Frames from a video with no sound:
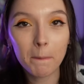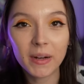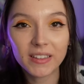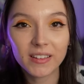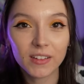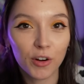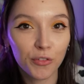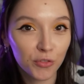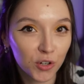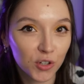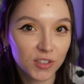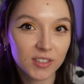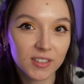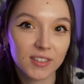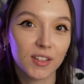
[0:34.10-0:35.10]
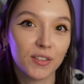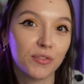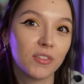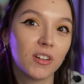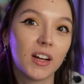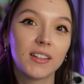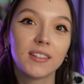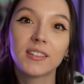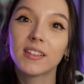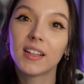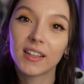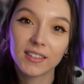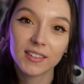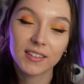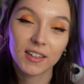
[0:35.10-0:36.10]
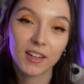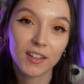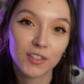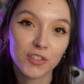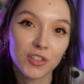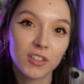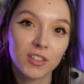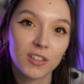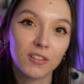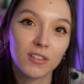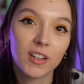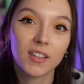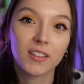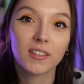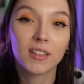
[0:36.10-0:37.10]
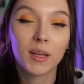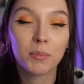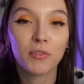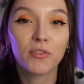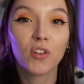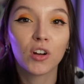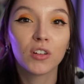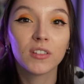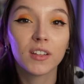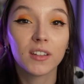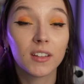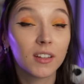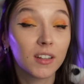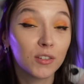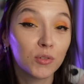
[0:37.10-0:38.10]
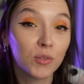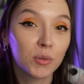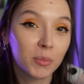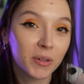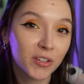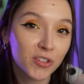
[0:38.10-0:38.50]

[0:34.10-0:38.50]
but of course if you guys like this reaction and you like the type of content that i do on my